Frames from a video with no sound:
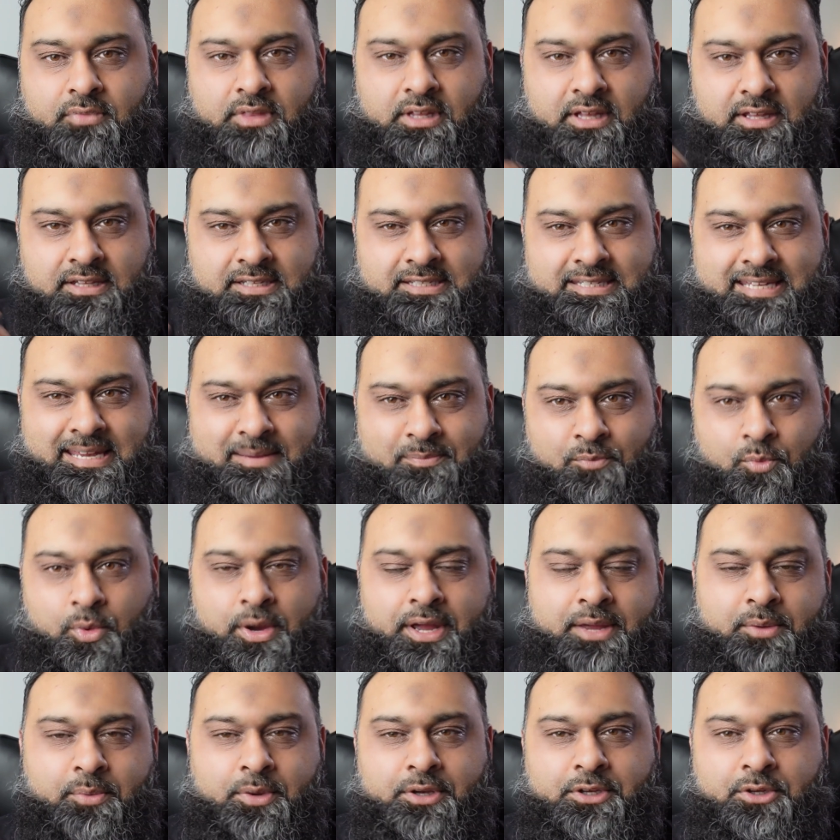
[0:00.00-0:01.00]
The same
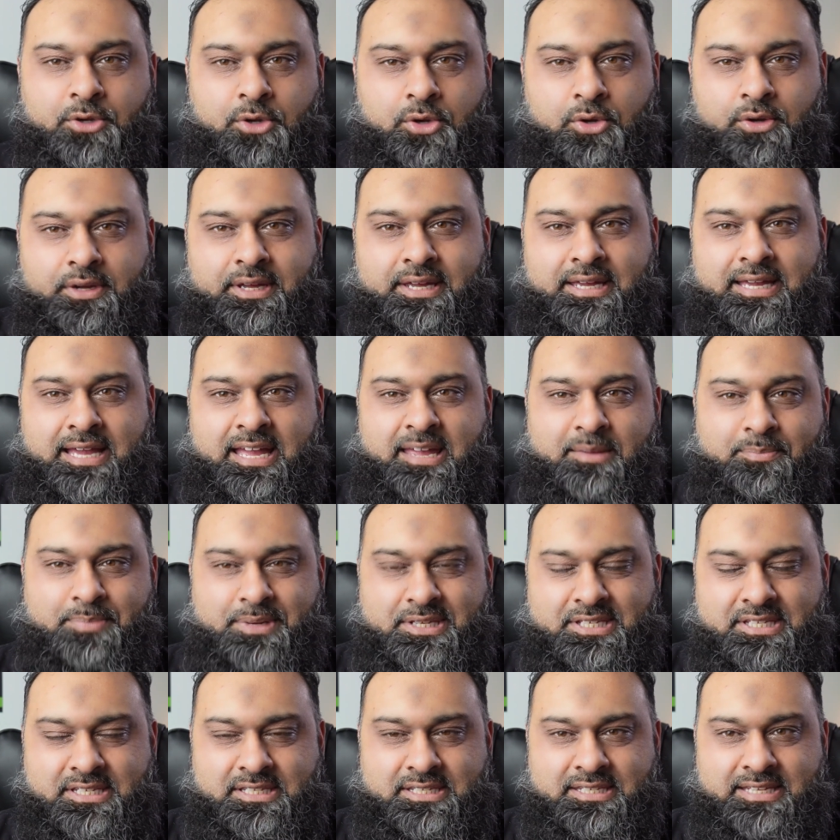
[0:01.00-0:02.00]
way, when you're looking at a
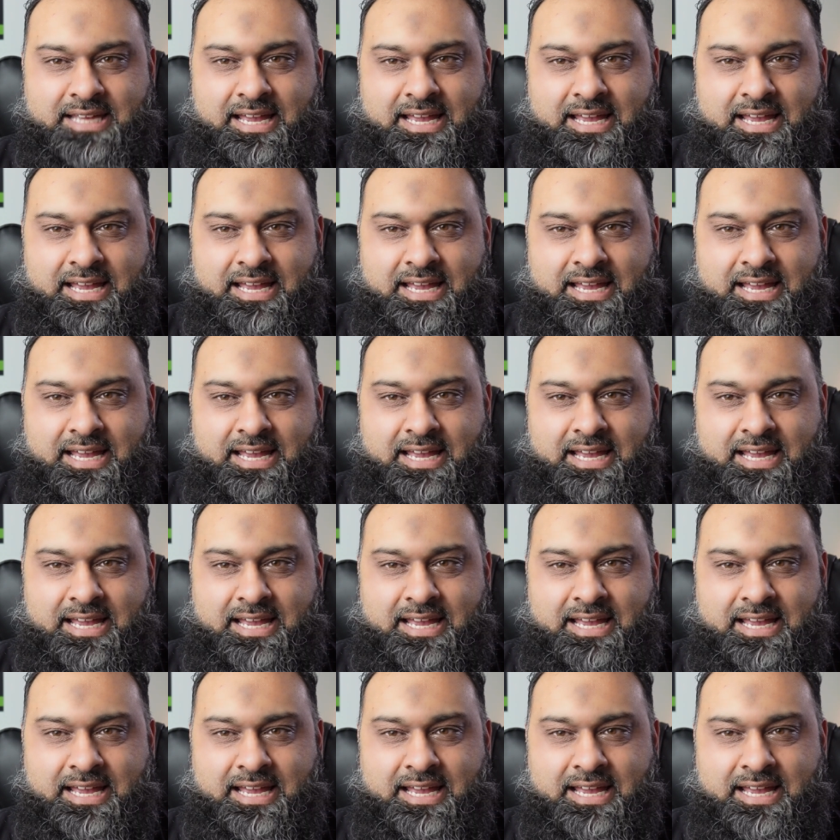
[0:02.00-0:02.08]
business